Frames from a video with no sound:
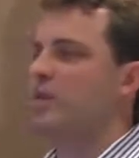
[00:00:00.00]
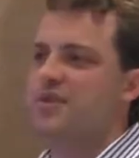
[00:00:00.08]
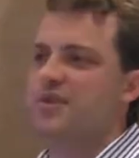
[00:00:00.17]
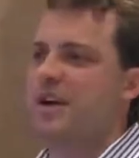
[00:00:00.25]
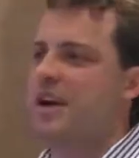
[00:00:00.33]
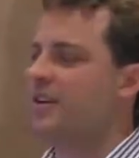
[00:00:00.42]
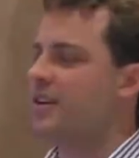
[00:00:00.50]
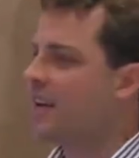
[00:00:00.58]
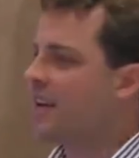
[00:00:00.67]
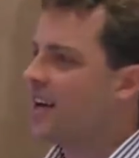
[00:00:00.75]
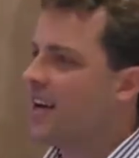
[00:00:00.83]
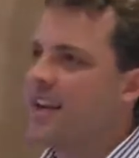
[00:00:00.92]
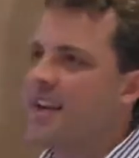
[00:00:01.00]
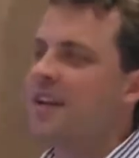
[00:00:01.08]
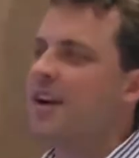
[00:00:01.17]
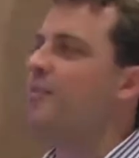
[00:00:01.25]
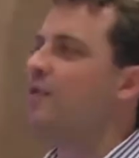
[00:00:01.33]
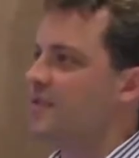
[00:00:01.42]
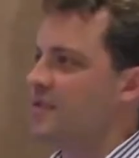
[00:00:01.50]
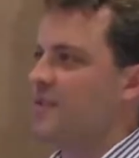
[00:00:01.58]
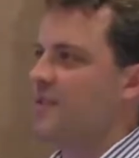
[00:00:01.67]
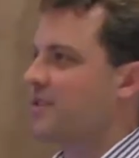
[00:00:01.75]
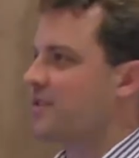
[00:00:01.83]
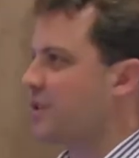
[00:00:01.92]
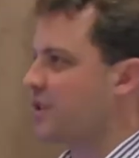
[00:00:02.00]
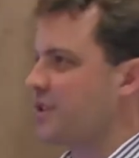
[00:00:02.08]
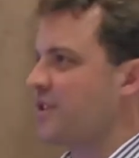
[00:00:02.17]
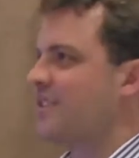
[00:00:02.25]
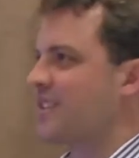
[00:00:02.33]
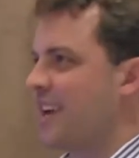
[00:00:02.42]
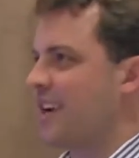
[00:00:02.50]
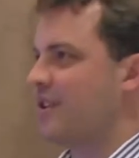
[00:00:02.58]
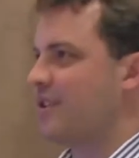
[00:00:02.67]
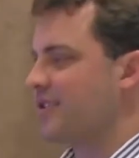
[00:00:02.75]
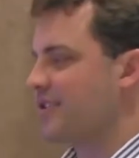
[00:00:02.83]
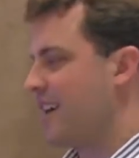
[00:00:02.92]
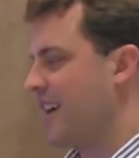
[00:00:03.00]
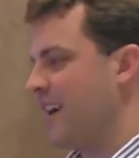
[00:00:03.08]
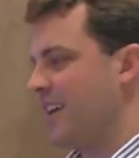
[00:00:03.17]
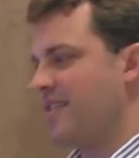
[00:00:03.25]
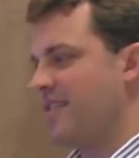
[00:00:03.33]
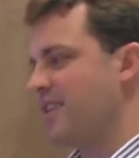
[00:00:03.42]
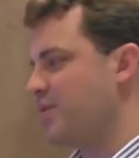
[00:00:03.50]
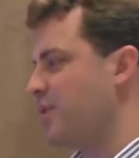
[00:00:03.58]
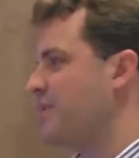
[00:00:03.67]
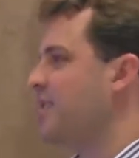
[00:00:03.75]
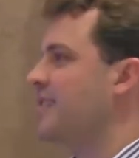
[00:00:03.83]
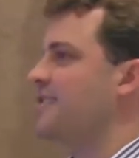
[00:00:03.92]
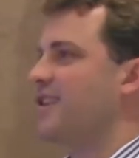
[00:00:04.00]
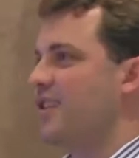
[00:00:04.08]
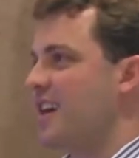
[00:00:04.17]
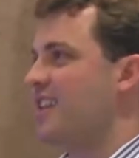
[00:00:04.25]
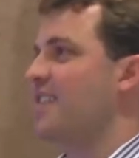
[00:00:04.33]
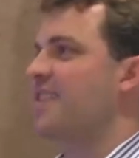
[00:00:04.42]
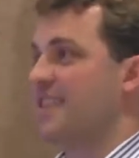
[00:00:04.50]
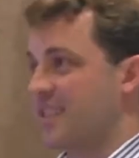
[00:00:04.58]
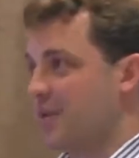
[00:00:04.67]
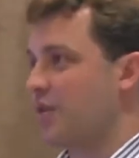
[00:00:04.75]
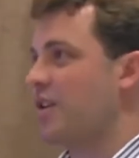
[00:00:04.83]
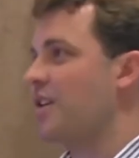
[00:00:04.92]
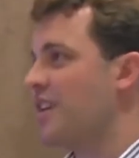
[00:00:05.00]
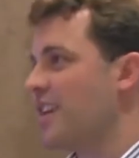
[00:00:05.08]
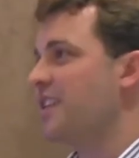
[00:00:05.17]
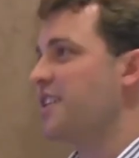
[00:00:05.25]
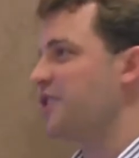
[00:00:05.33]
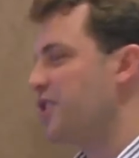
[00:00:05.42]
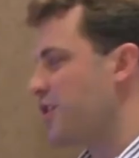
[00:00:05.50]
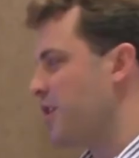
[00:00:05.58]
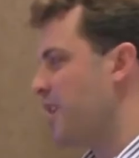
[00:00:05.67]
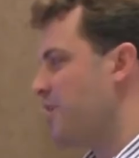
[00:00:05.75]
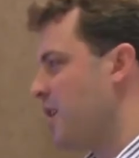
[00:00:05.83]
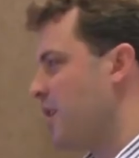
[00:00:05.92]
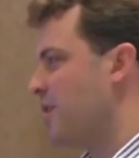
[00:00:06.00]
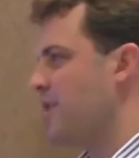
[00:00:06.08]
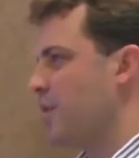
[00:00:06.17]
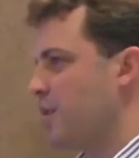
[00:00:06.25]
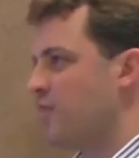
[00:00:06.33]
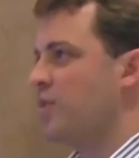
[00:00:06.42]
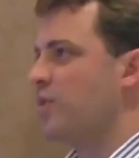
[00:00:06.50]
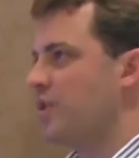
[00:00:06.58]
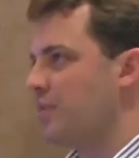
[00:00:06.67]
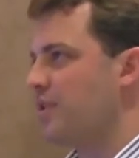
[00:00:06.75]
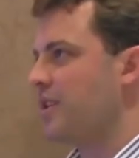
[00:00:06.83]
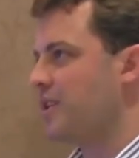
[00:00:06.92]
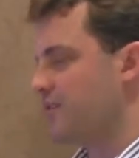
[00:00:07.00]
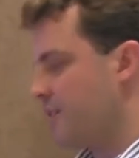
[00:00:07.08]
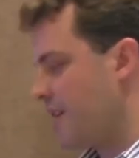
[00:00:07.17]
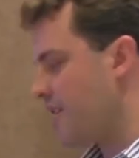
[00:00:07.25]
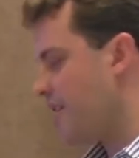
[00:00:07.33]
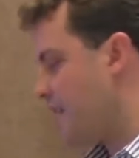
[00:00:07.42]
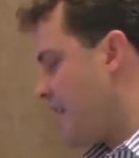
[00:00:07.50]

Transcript: We've trialed a number of different switcher and scalers, and this one does a lot of the things that we're going to show you in a moment that we've been real pleased with.